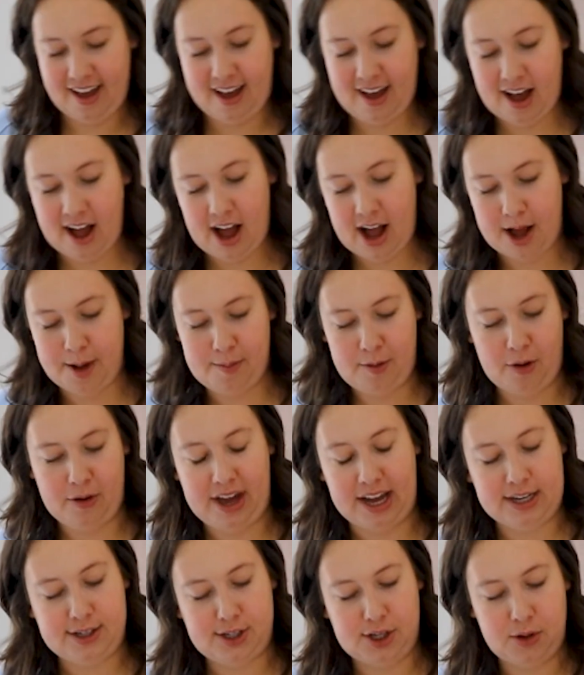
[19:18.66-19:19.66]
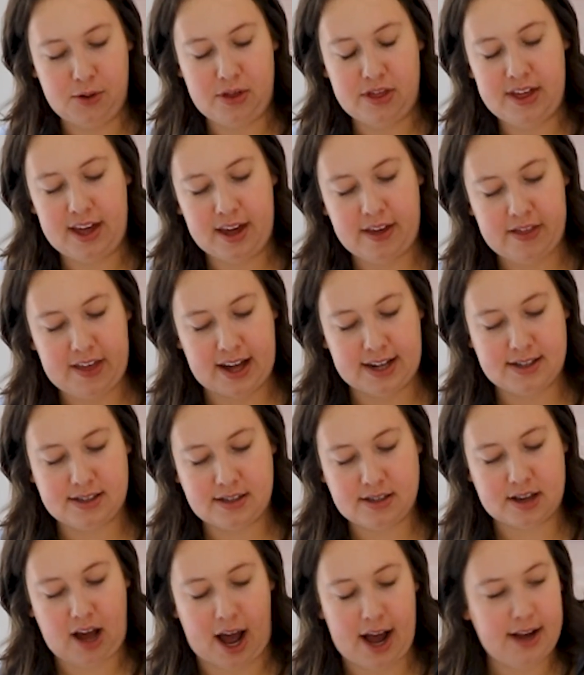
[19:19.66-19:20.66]
Okay, do you think that
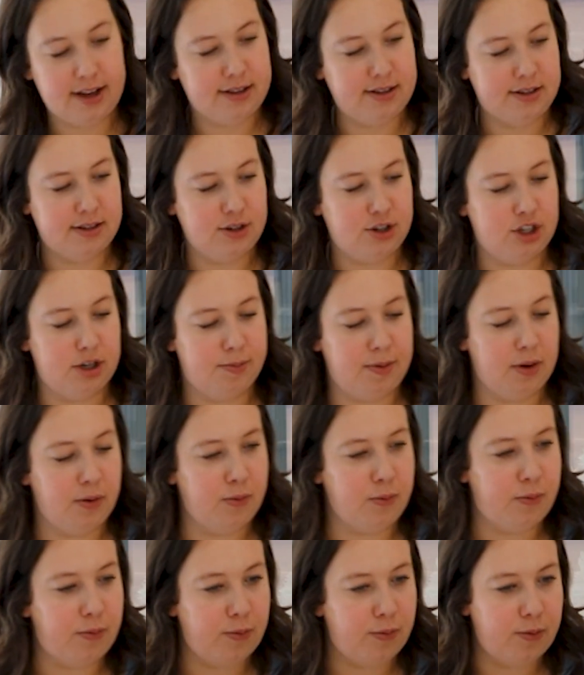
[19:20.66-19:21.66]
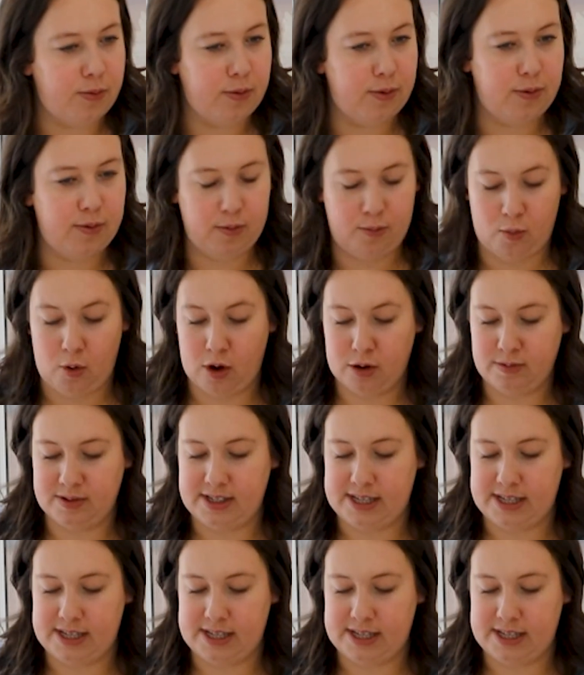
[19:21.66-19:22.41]
socks should be worn with